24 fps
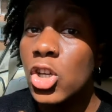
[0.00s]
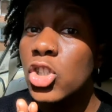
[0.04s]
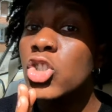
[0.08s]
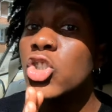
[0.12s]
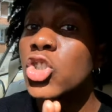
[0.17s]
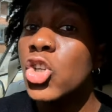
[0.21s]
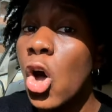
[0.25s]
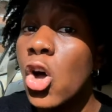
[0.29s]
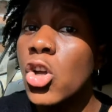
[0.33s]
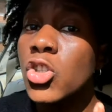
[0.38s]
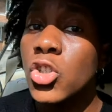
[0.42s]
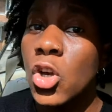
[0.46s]

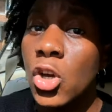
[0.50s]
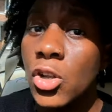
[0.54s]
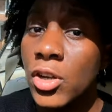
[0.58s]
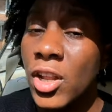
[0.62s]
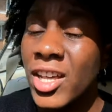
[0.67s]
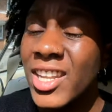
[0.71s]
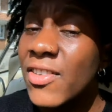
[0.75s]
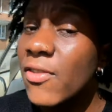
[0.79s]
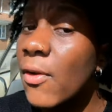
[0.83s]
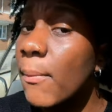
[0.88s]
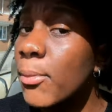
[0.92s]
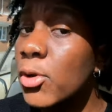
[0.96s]
Socks on.
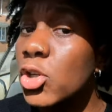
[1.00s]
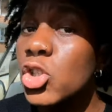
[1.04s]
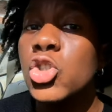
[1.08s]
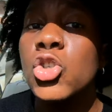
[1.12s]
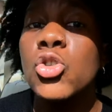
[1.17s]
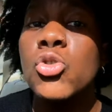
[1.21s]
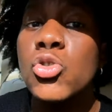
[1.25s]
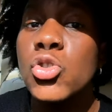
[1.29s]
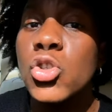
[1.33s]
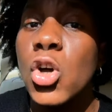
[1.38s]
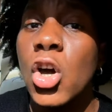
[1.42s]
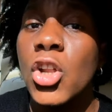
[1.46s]
I didn't even put
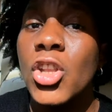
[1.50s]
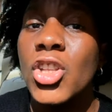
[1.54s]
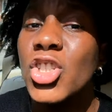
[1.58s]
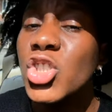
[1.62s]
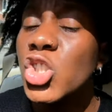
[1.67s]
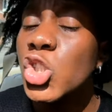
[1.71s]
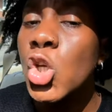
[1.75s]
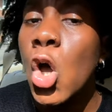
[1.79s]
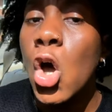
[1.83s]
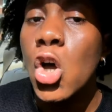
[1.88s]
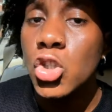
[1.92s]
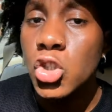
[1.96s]
shoes on.
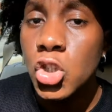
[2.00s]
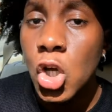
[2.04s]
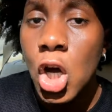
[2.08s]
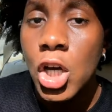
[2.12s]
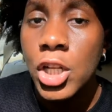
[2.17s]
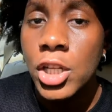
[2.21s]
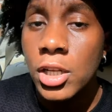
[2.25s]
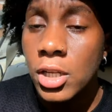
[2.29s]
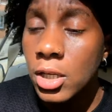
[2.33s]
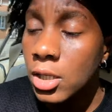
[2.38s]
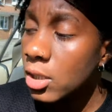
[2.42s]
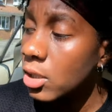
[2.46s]
Socks
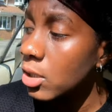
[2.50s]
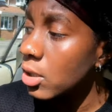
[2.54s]
on.